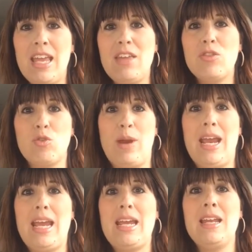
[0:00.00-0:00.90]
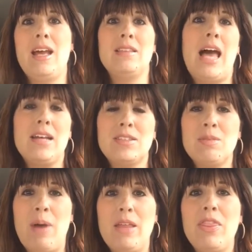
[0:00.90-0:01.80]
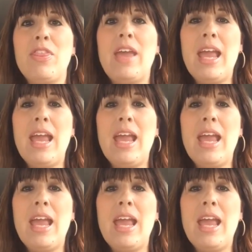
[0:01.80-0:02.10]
8th grade last month.